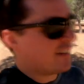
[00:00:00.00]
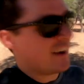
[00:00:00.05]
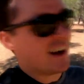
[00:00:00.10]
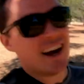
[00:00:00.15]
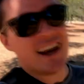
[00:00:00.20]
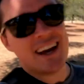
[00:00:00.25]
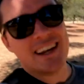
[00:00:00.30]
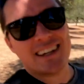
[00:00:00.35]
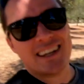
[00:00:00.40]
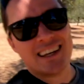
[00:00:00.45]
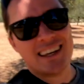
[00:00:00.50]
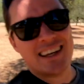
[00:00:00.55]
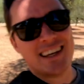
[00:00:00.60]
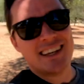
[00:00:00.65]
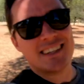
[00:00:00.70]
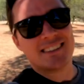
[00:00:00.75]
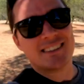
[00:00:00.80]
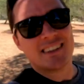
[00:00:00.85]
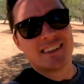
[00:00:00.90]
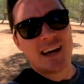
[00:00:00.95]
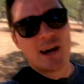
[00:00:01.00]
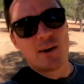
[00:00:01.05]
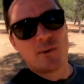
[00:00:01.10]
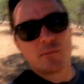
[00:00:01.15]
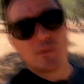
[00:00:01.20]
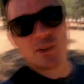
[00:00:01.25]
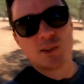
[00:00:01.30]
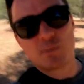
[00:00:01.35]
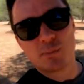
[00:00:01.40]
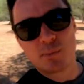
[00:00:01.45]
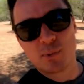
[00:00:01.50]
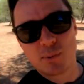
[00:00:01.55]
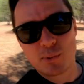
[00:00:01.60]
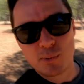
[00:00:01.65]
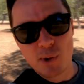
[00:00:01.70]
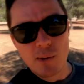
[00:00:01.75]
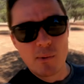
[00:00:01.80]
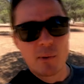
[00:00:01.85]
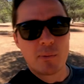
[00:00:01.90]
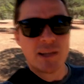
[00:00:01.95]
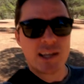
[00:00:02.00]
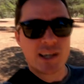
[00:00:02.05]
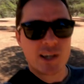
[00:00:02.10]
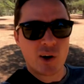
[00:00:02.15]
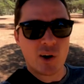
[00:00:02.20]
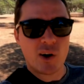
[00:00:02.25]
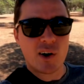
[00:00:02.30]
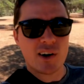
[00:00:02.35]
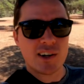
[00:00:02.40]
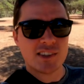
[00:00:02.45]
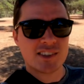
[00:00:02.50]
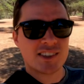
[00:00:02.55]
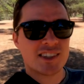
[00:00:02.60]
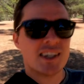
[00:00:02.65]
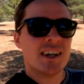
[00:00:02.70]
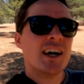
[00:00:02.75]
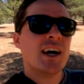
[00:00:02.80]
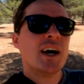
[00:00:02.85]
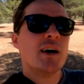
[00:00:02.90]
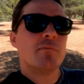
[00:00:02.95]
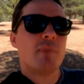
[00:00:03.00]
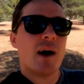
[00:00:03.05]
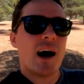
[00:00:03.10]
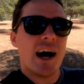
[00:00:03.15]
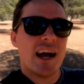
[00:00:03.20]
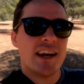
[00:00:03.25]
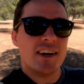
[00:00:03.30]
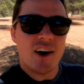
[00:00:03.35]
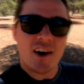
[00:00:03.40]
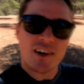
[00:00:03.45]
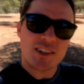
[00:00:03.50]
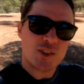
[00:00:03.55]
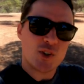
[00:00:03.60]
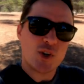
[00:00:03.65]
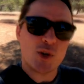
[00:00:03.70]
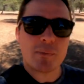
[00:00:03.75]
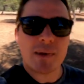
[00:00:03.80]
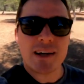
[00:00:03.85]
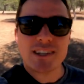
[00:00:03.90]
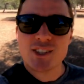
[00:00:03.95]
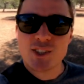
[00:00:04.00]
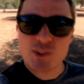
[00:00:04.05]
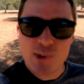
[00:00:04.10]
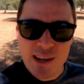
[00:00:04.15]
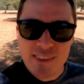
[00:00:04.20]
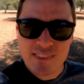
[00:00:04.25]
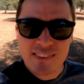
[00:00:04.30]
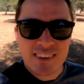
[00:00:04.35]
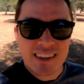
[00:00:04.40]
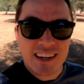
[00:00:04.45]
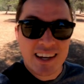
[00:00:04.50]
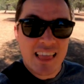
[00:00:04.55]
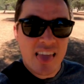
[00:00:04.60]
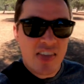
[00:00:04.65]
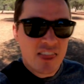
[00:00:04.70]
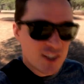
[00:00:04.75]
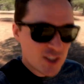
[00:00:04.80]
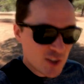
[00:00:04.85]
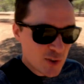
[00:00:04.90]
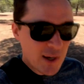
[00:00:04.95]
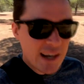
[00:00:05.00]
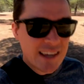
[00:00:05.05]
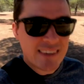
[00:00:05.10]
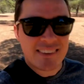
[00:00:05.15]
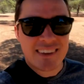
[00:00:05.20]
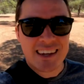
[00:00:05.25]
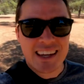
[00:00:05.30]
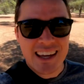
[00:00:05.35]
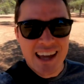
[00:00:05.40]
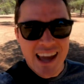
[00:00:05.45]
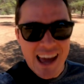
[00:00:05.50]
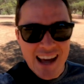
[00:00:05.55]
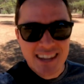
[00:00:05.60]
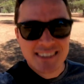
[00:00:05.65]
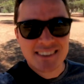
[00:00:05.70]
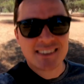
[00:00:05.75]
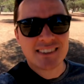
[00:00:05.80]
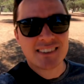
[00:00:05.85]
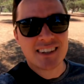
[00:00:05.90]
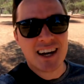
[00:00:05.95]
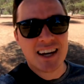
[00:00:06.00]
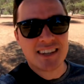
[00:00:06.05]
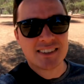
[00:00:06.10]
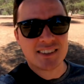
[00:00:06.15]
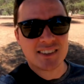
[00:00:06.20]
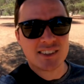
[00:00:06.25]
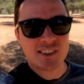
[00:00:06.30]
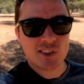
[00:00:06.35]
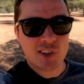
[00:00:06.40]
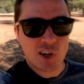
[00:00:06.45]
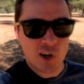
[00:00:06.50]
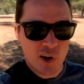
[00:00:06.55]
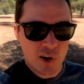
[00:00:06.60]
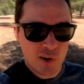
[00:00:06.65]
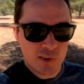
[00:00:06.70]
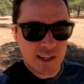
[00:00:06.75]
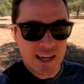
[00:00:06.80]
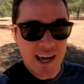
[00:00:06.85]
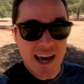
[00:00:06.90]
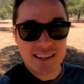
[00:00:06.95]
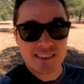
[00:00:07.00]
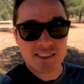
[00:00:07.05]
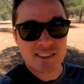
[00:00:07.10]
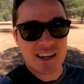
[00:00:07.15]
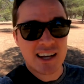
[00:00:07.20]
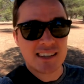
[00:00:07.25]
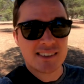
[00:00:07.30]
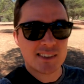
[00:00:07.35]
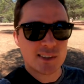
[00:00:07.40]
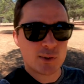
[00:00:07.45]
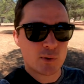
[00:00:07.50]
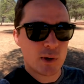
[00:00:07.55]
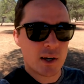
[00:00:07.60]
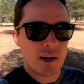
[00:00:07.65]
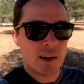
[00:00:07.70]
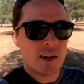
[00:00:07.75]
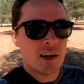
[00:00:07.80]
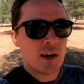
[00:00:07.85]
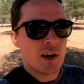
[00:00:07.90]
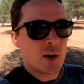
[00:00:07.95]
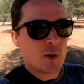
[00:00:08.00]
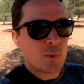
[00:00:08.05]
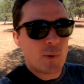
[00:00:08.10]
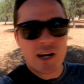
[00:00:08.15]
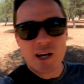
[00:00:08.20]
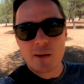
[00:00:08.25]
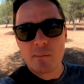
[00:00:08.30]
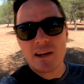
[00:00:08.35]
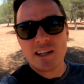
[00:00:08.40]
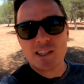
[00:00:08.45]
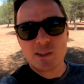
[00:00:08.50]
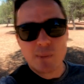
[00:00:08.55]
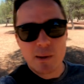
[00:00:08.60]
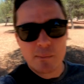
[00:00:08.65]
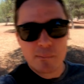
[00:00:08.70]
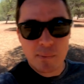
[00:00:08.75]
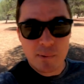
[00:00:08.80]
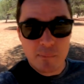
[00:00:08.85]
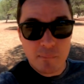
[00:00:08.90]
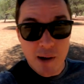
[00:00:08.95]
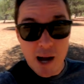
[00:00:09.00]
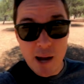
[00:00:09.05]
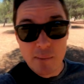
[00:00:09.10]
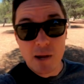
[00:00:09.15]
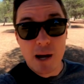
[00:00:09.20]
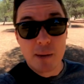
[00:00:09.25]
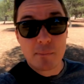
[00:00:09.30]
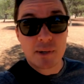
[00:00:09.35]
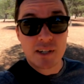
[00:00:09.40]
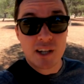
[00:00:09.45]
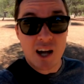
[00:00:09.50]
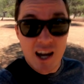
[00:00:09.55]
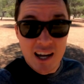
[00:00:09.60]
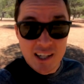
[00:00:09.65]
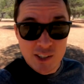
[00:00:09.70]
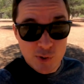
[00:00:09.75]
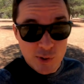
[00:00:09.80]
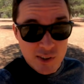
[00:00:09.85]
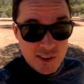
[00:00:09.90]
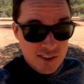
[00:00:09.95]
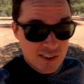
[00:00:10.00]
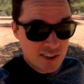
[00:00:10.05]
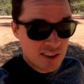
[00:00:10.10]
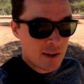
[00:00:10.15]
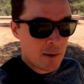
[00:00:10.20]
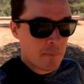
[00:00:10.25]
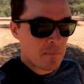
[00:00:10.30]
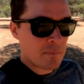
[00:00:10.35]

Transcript: find is that was probably caused by not doing my strengthening exercises. So the exercises that were recommended to me by my podiatrist,